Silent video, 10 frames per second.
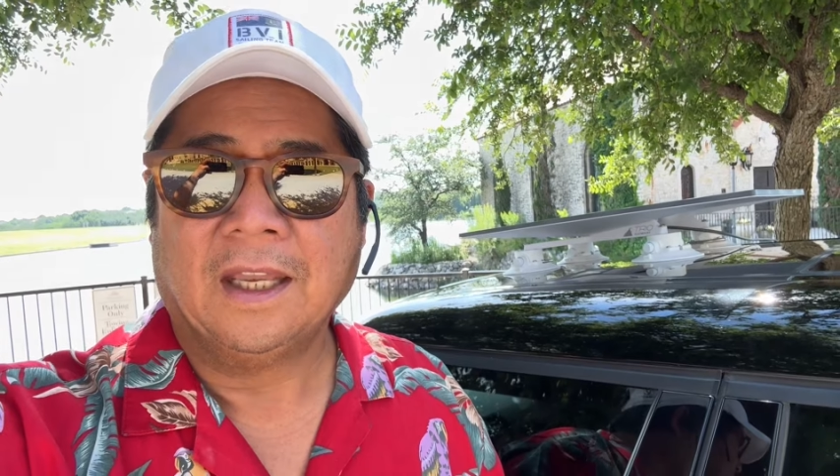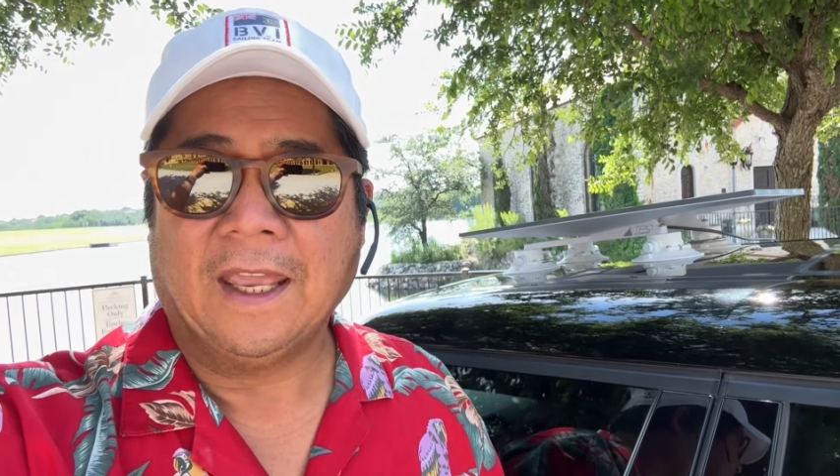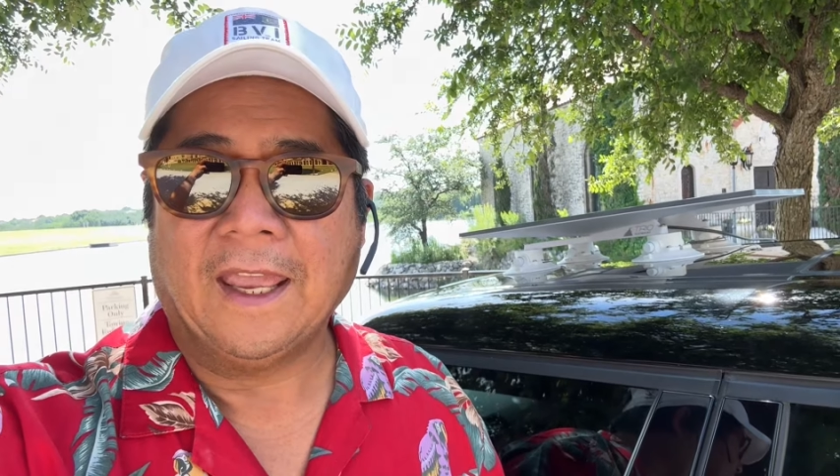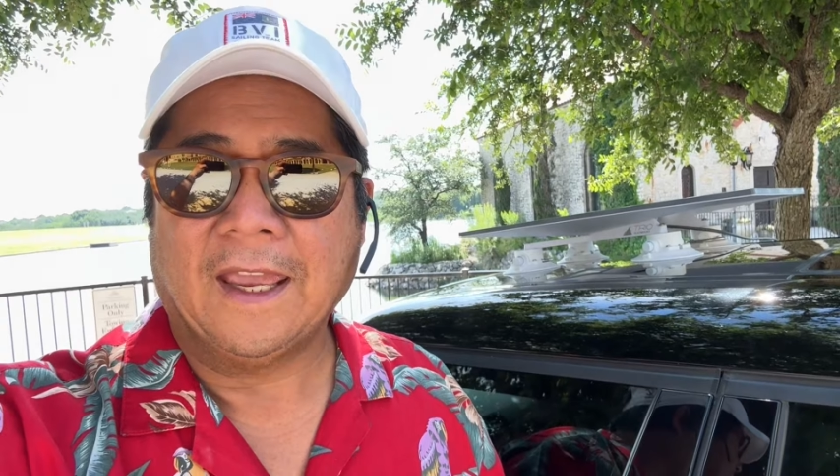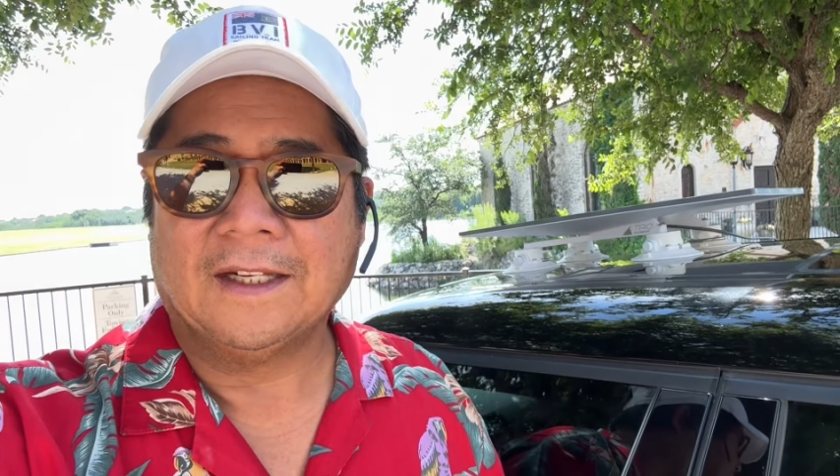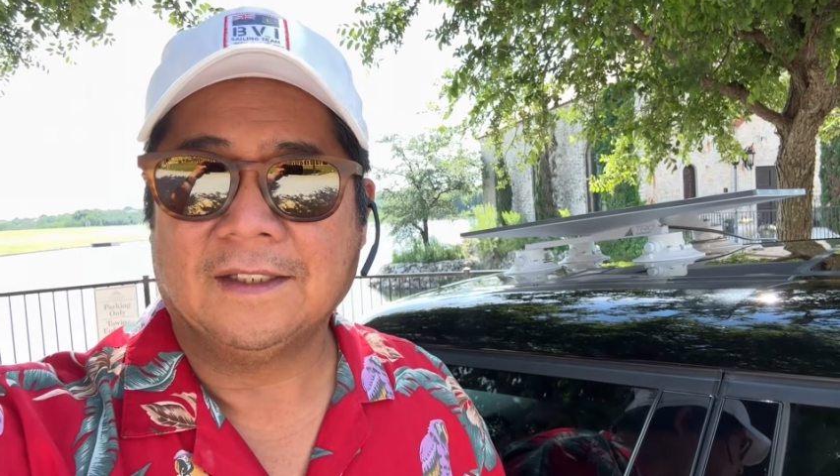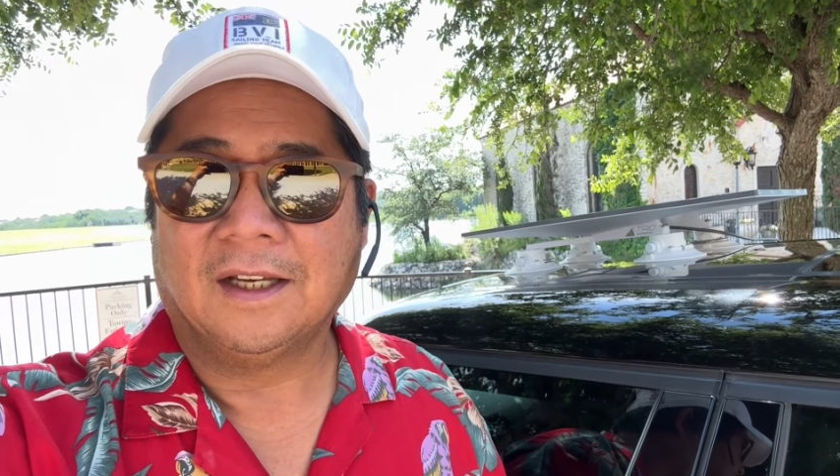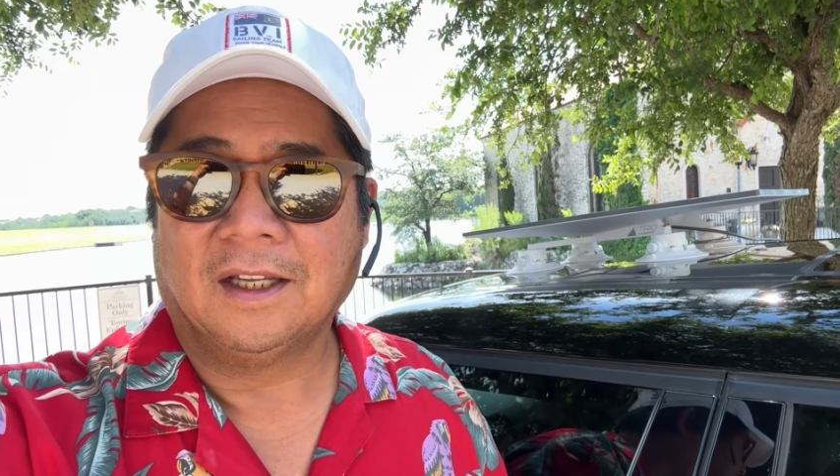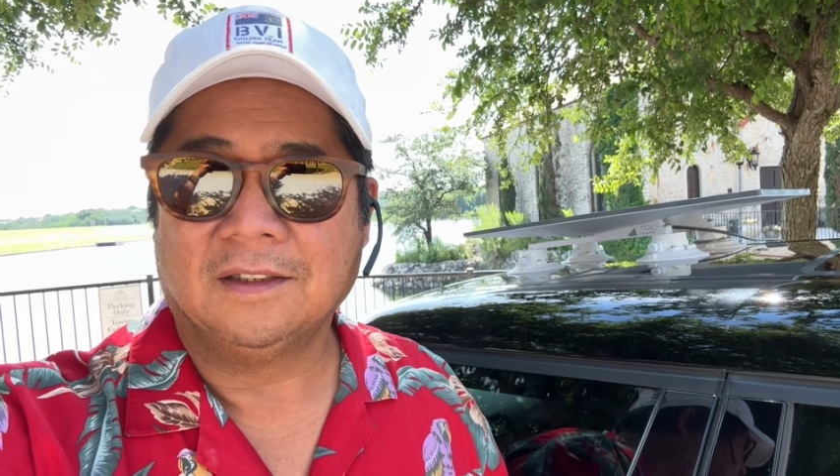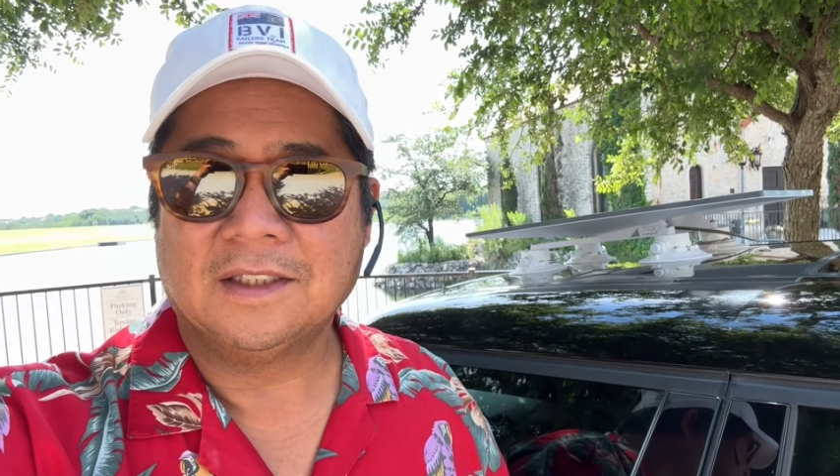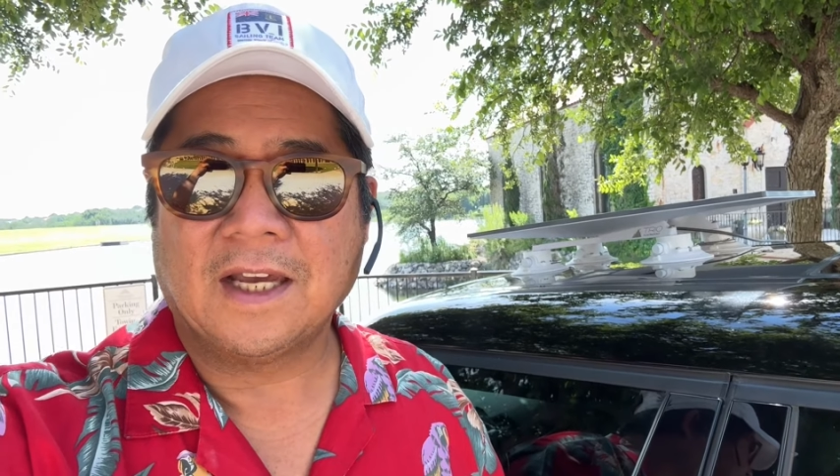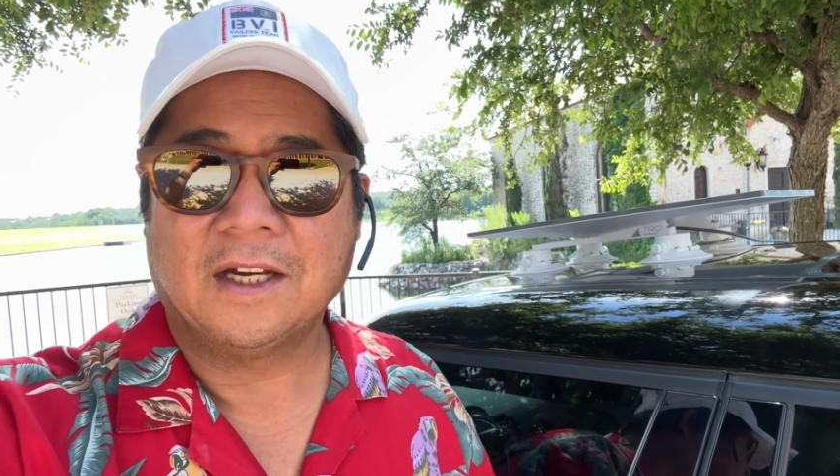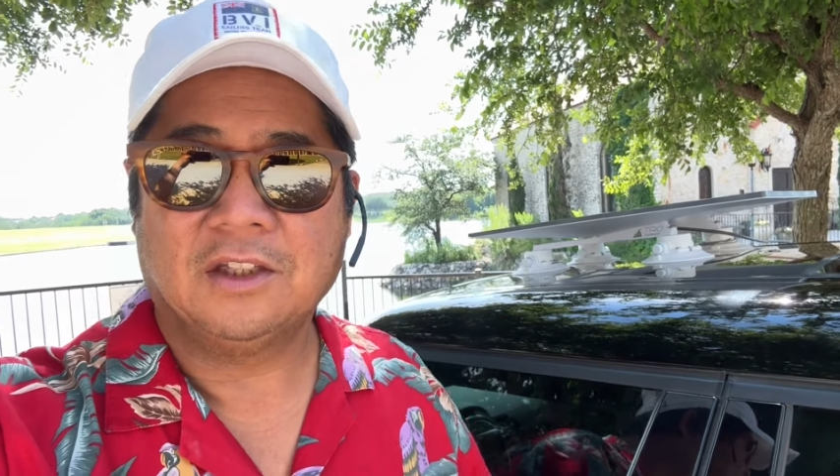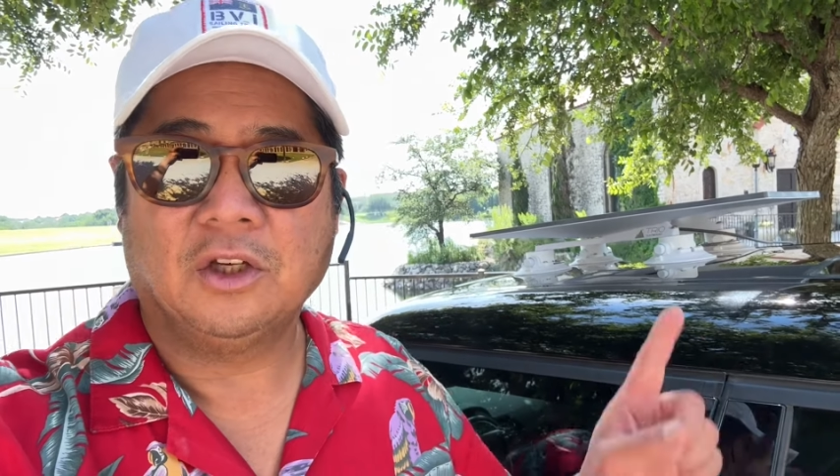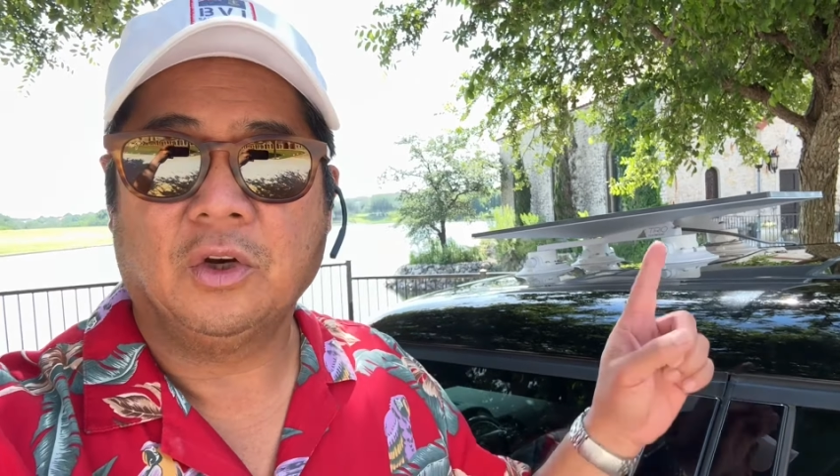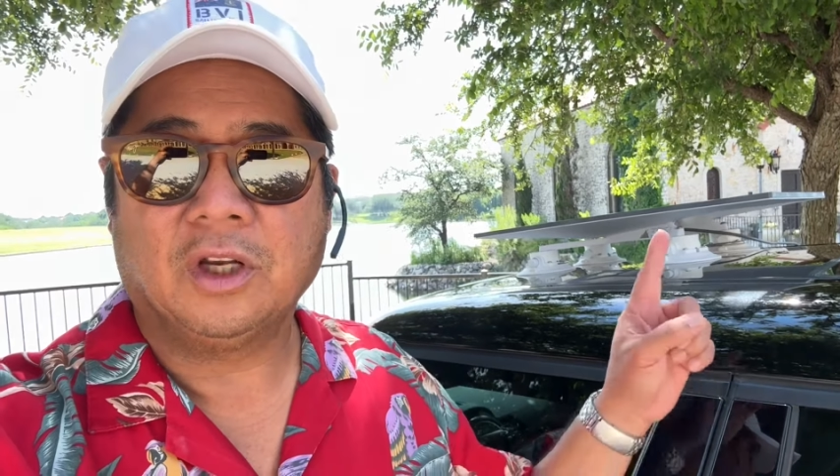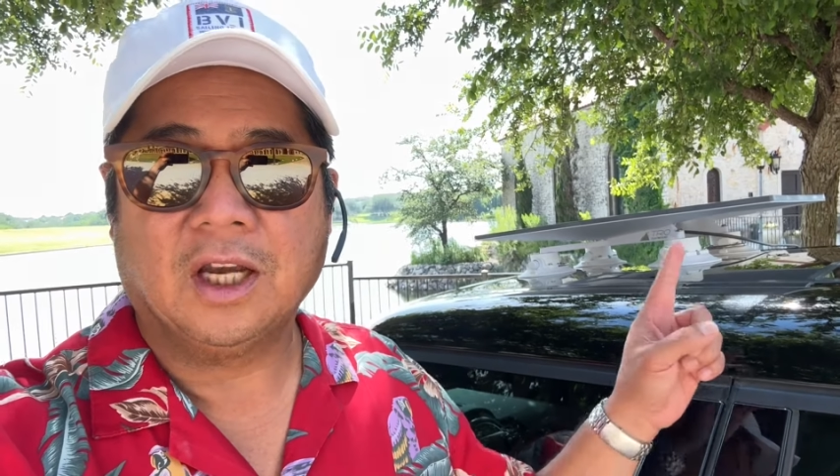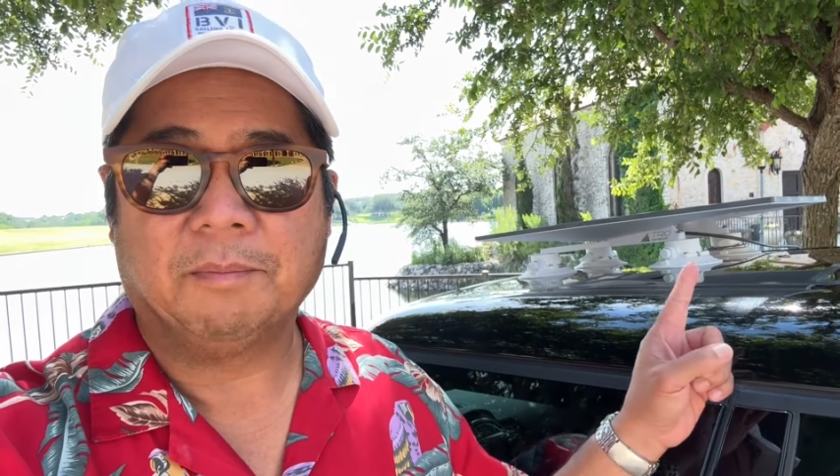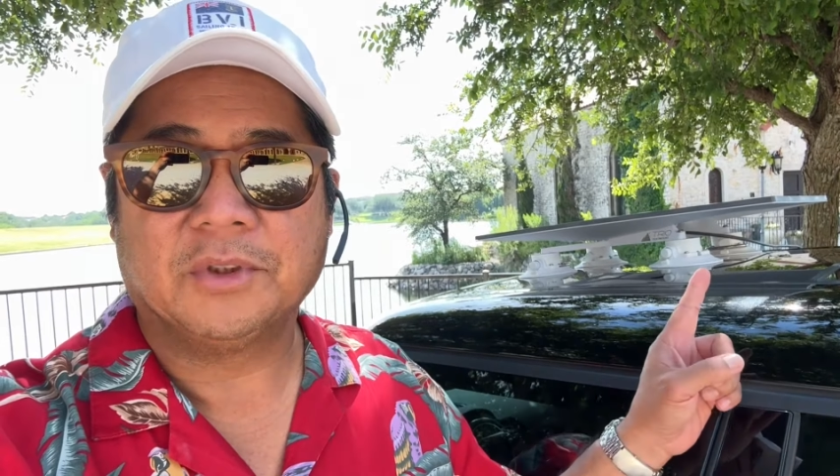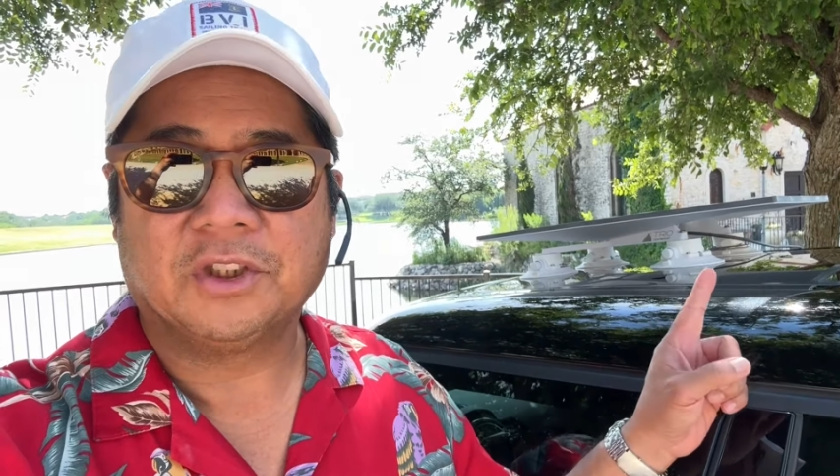and decided to hook
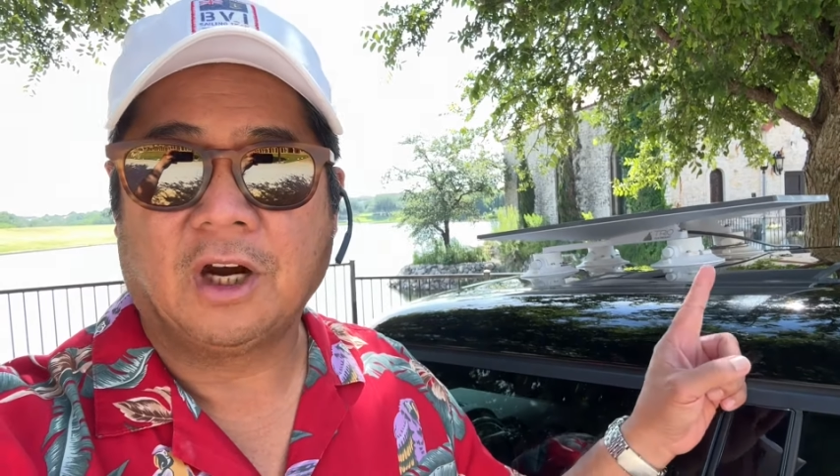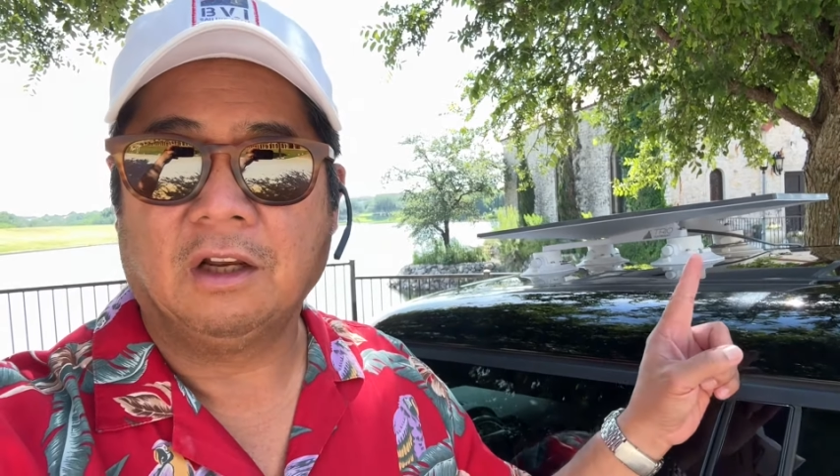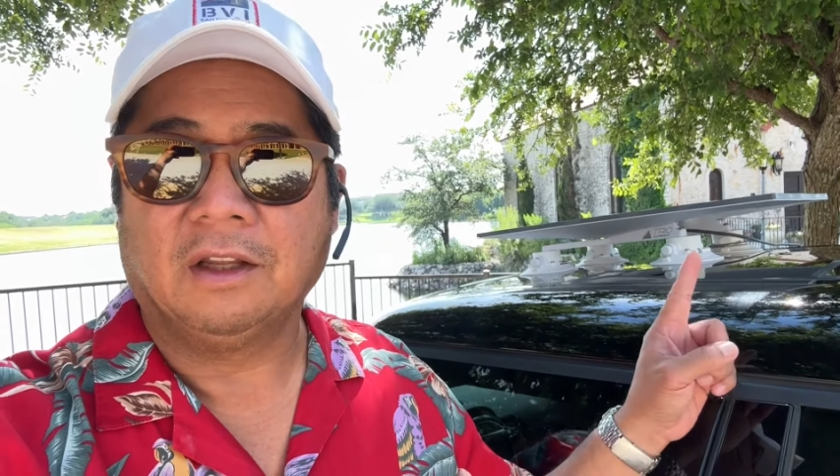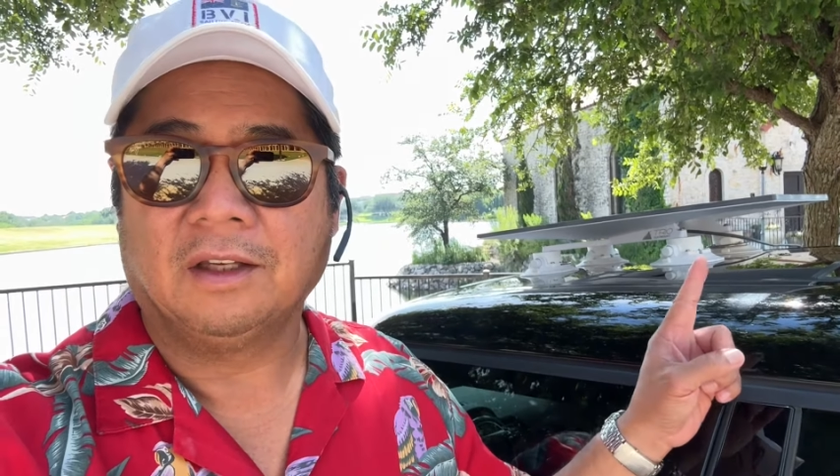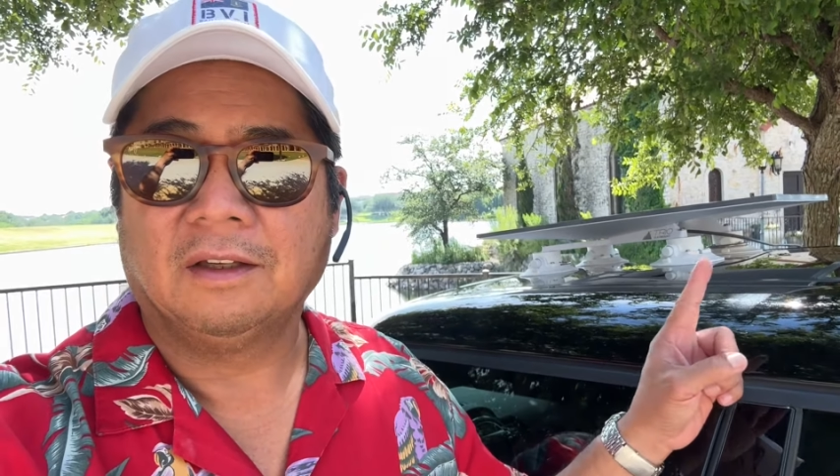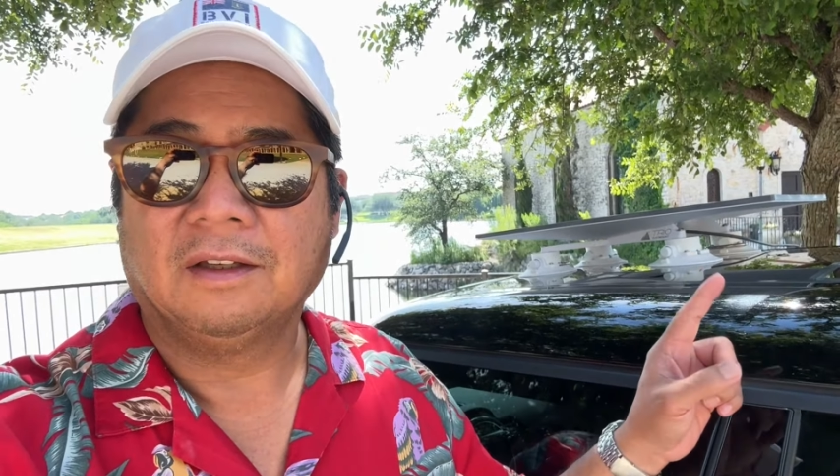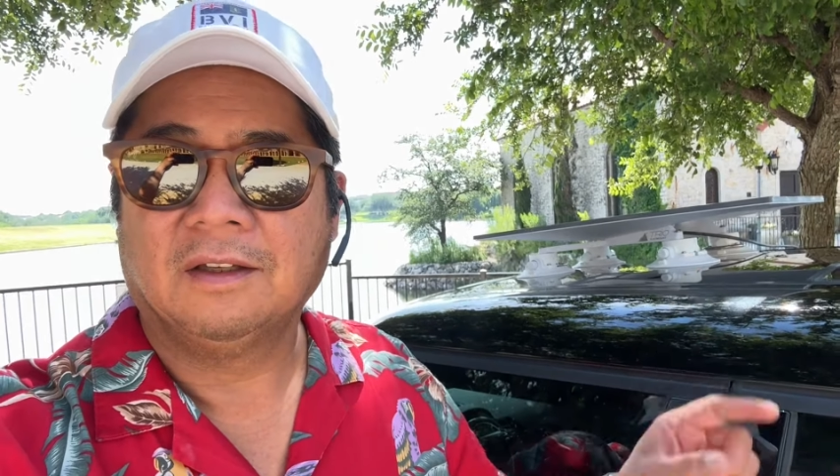up Starlink